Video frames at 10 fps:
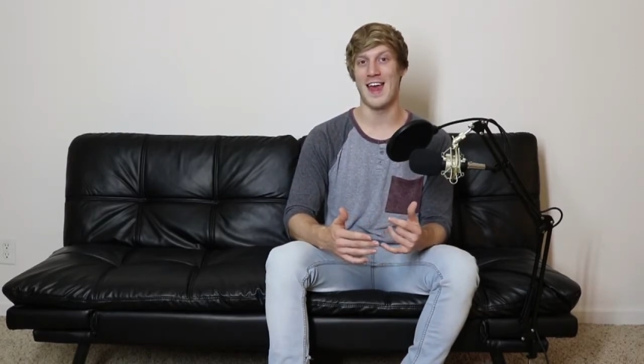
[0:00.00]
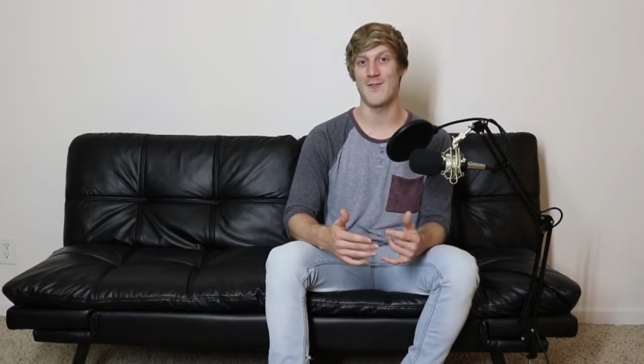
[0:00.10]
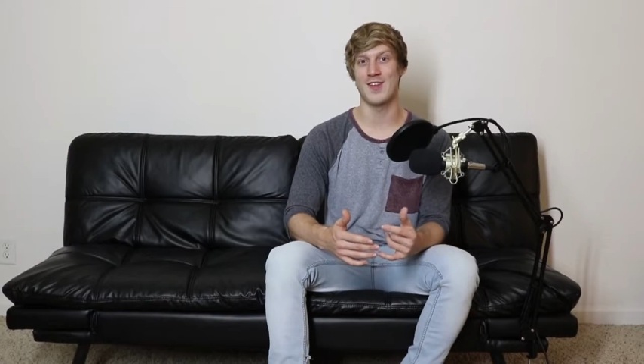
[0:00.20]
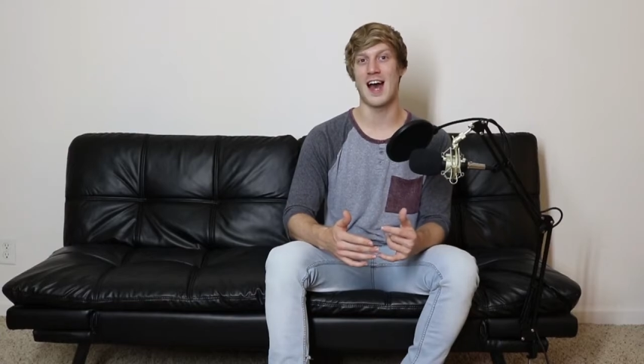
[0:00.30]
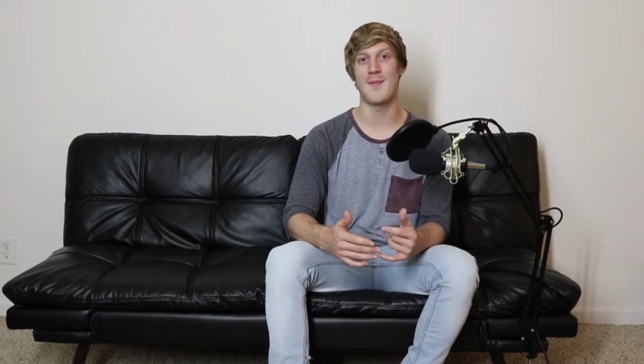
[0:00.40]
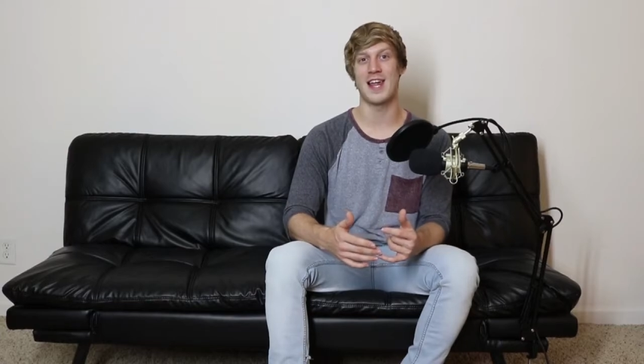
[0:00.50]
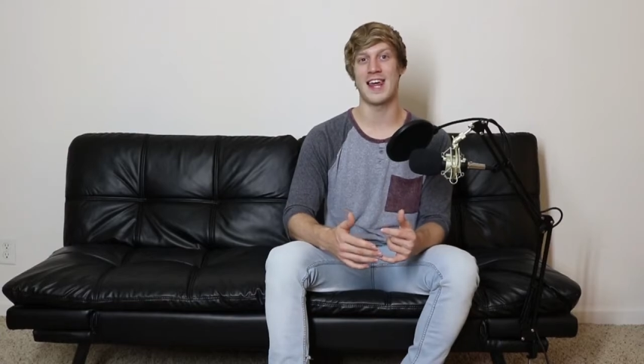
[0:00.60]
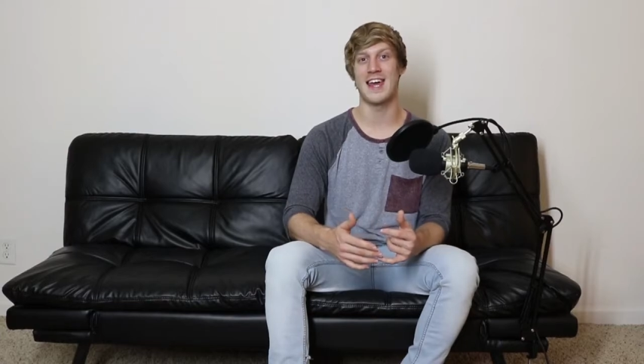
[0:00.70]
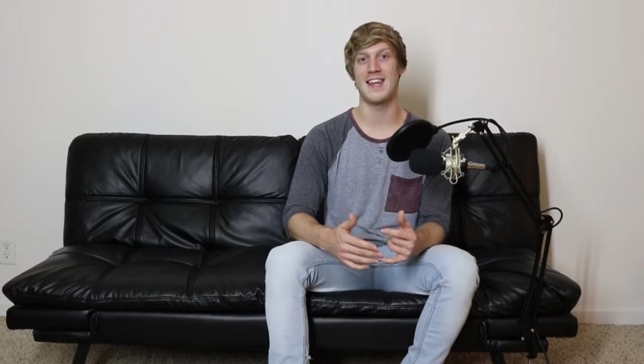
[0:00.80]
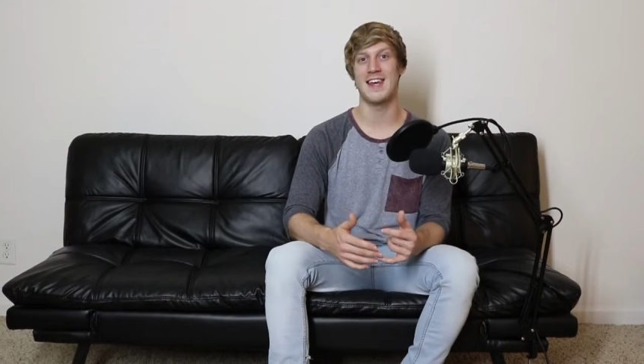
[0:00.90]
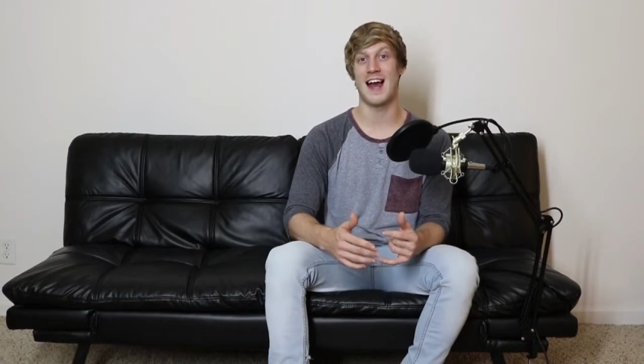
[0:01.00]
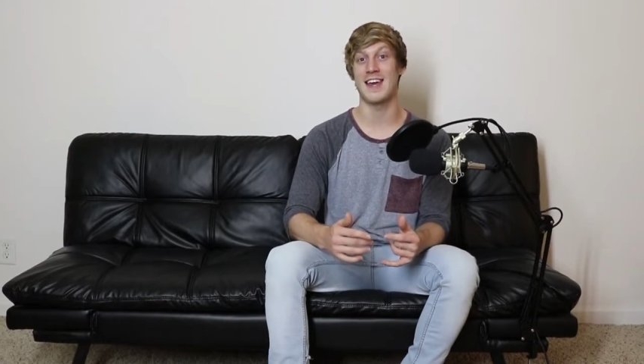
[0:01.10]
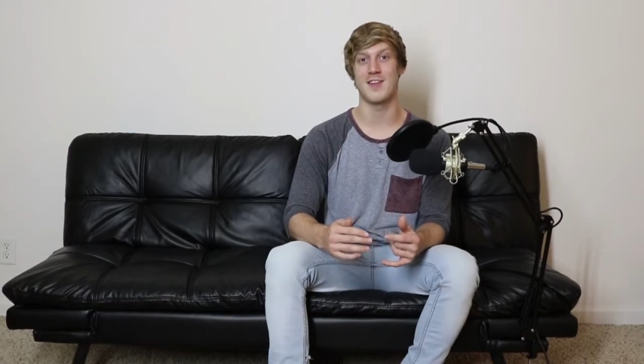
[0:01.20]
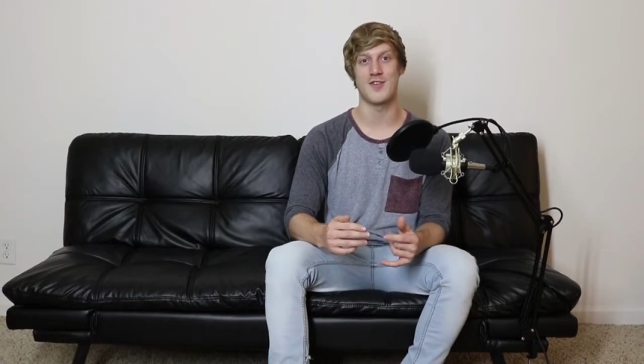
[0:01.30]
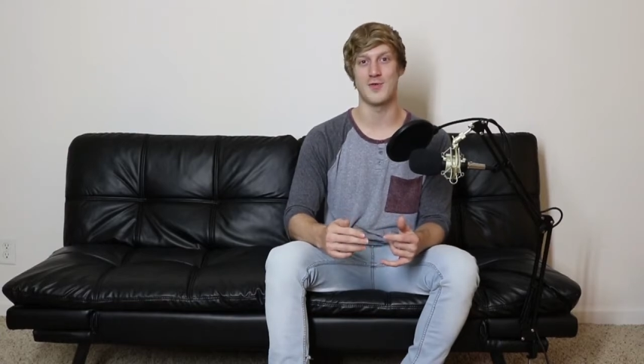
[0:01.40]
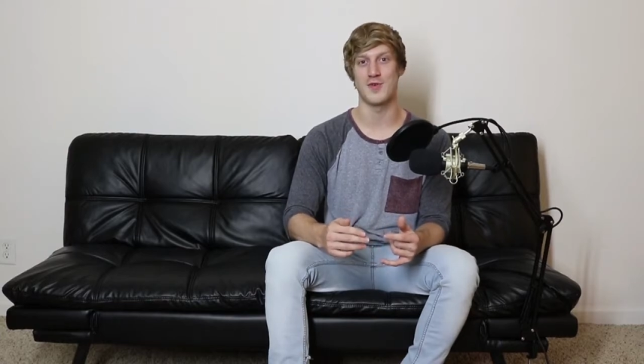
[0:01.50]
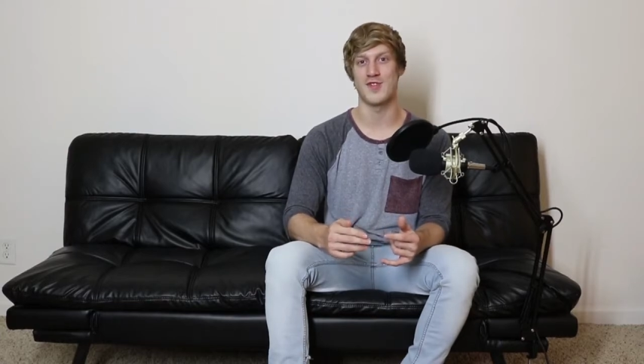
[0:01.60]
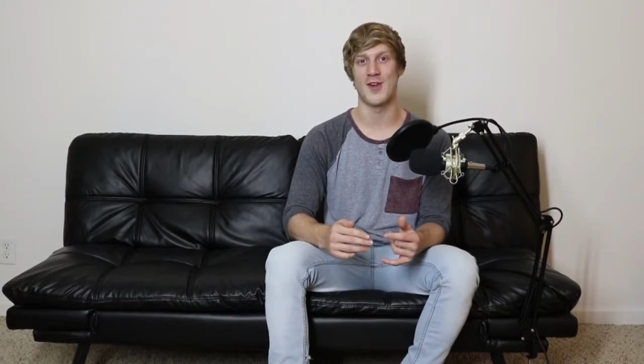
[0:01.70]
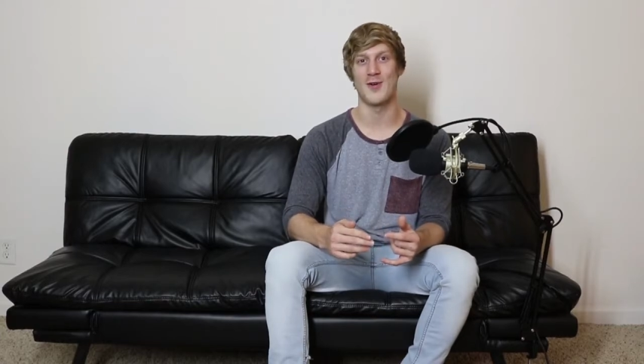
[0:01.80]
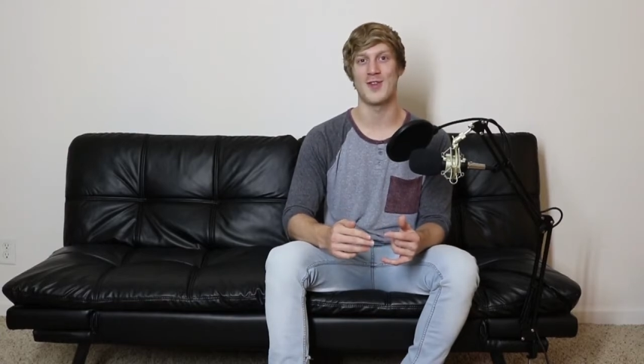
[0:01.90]
every time I land it, I get super
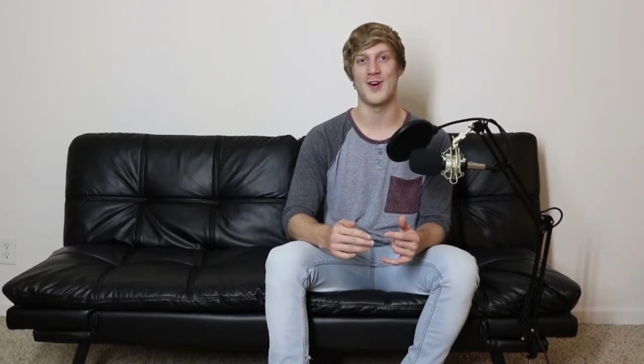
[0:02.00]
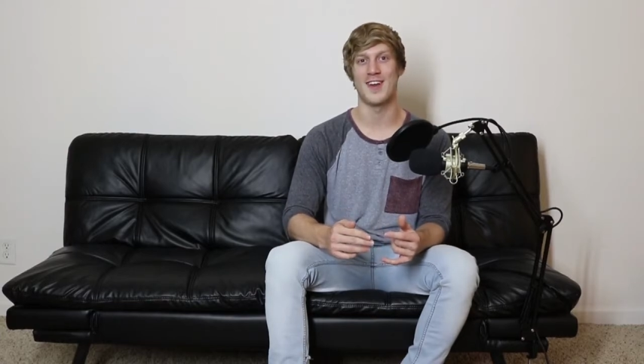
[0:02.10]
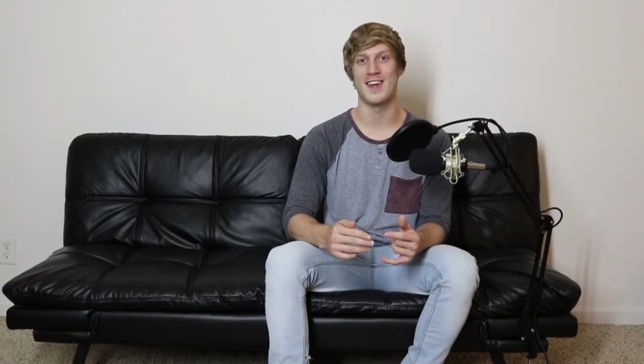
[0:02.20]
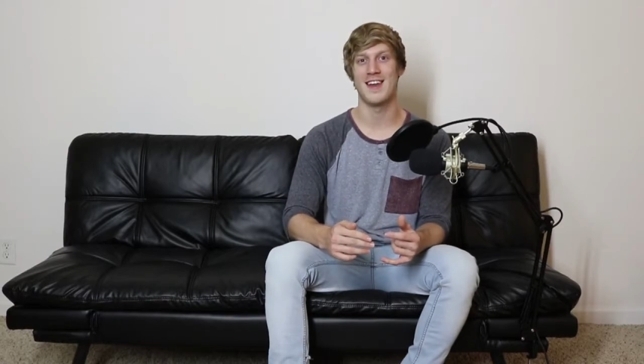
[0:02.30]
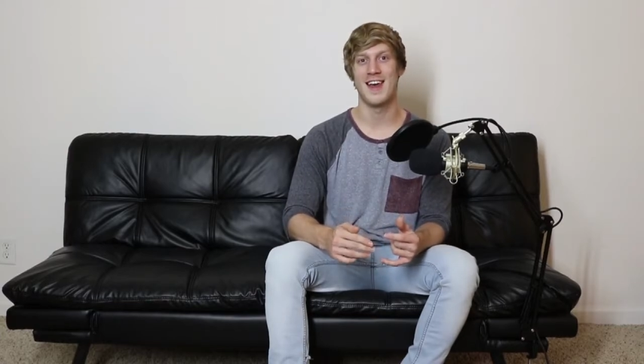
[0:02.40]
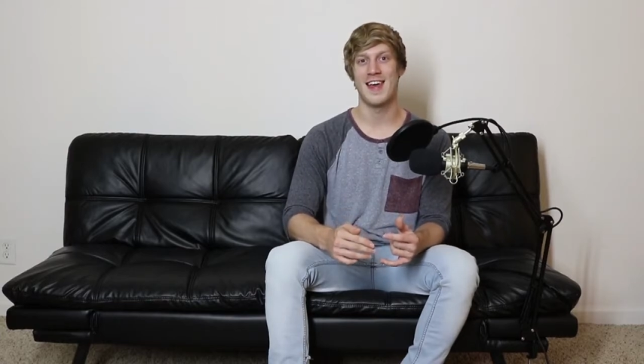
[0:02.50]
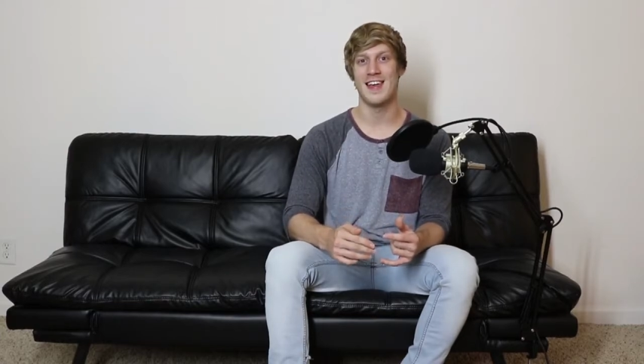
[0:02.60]
stoked on it.